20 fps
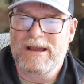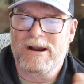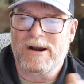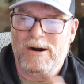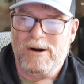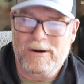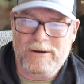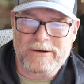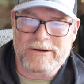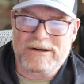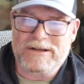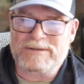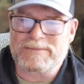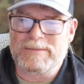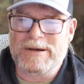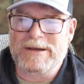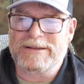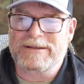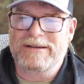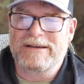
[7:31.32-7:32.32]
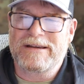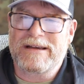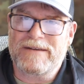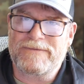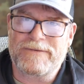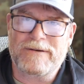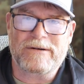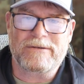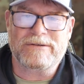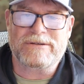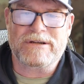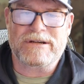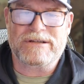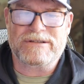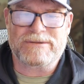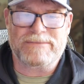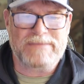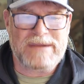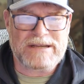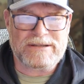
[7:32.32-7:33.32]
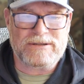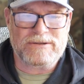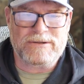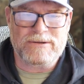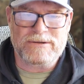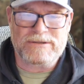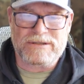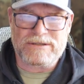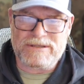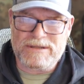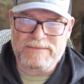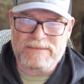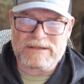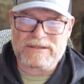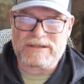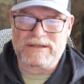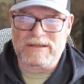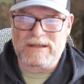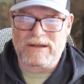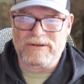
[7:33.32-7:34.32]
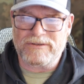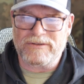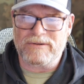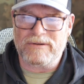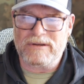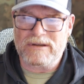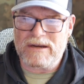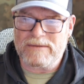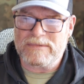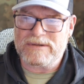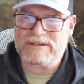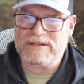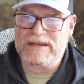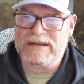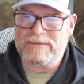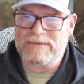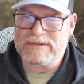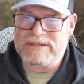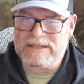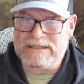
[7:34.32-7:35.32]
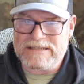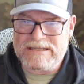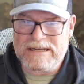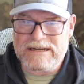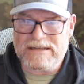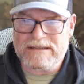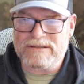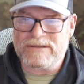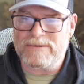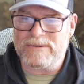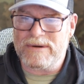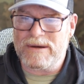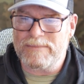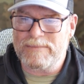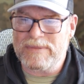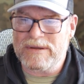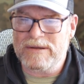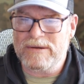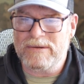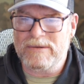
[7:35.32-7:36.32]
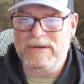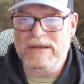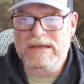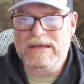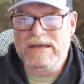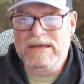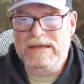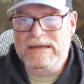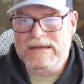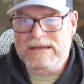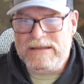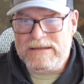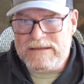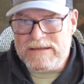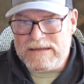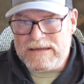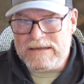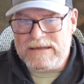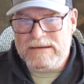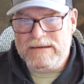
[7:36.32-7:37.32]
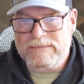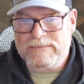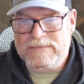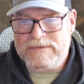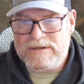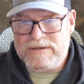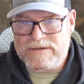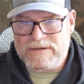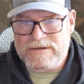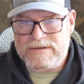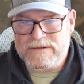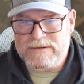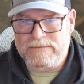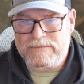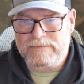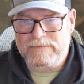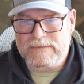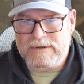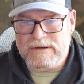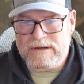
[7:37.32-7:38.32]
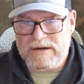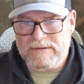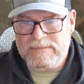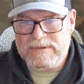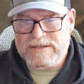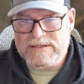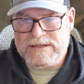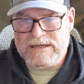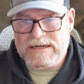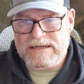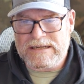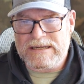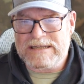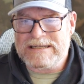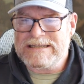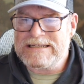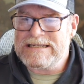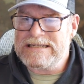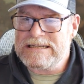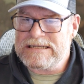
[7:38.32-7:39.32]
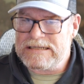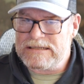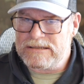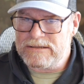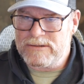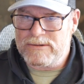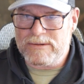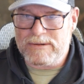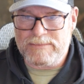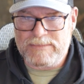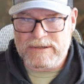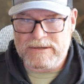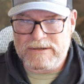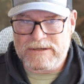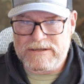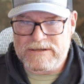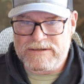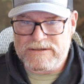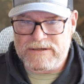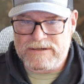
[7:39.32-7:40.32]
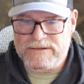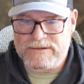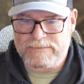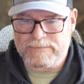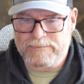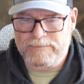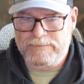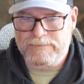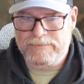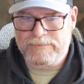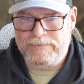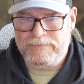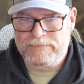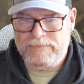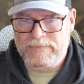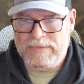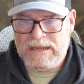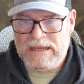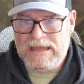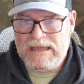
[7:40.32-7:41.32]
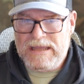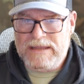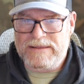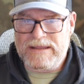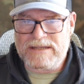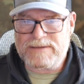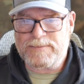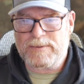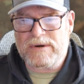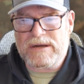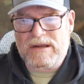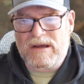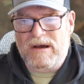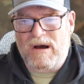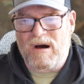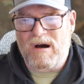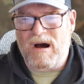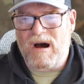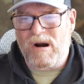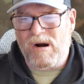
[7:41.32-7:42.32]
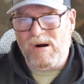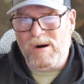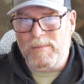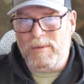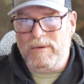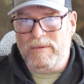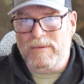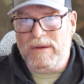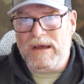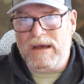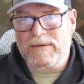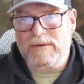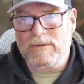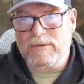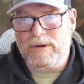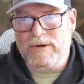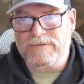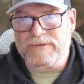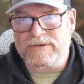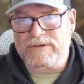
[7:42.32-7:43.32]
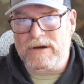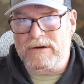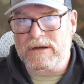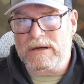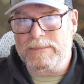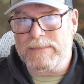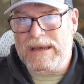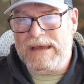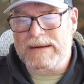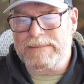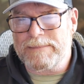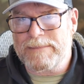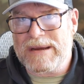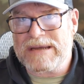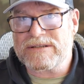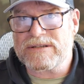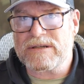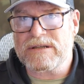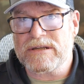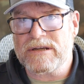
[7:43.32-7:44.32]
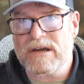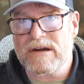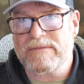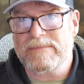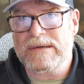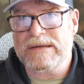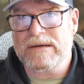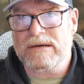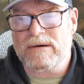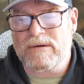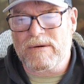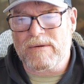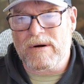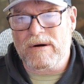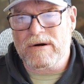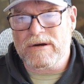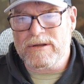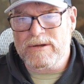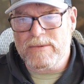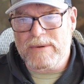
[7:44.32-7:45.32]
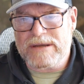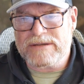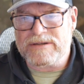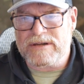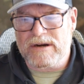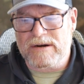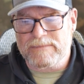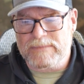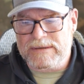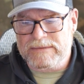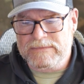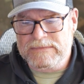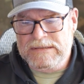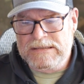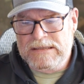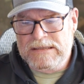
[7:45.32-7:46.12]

earlier this month, a federal judge in Massachusetts dismissed the lawsuit. The government said it was intended to appeal the decision. The government said it intended to appeal the decision. That's pretty horrible. I don't know if they're talking about Mexican government or U.S. government.